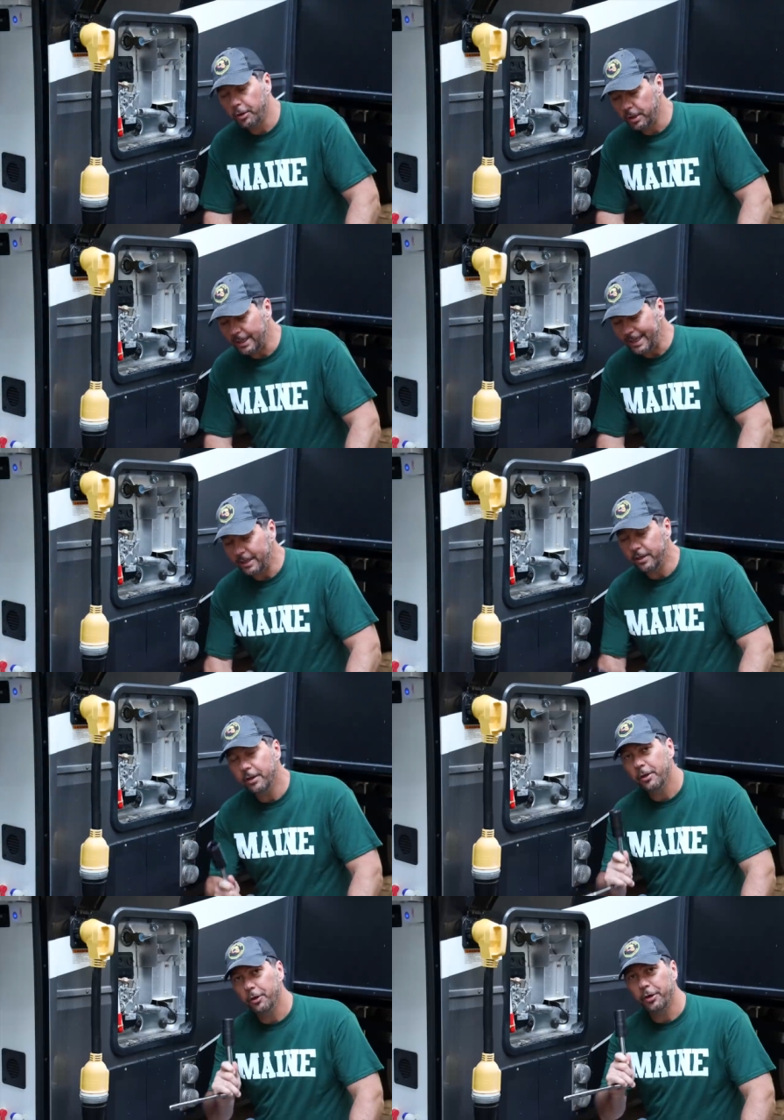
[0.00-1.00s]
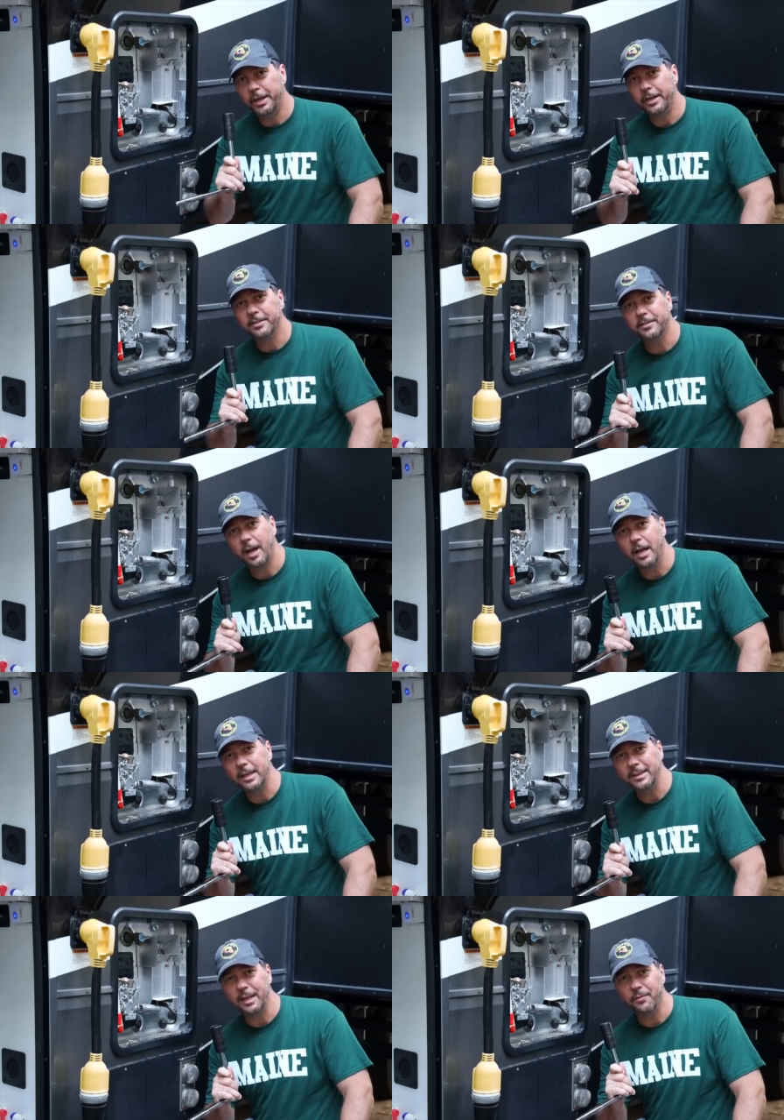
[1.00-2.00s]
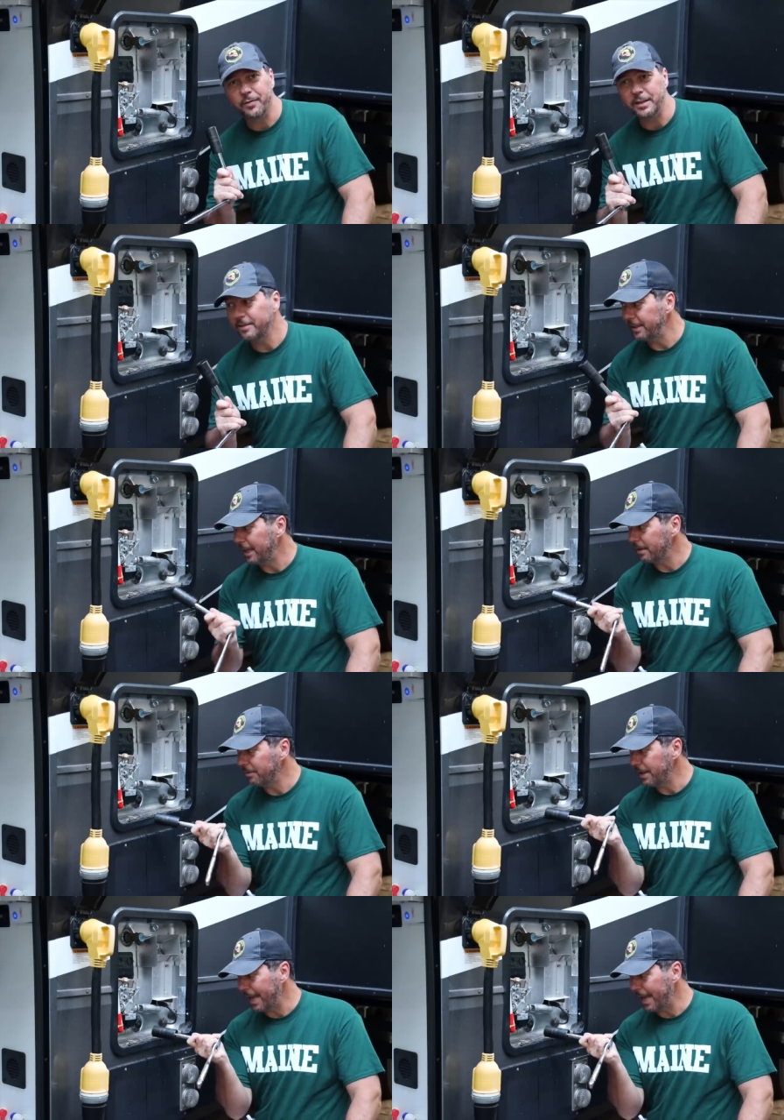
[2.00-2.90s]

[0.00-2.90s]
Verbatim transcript: going to need, you're going to need a socket that fits the end of the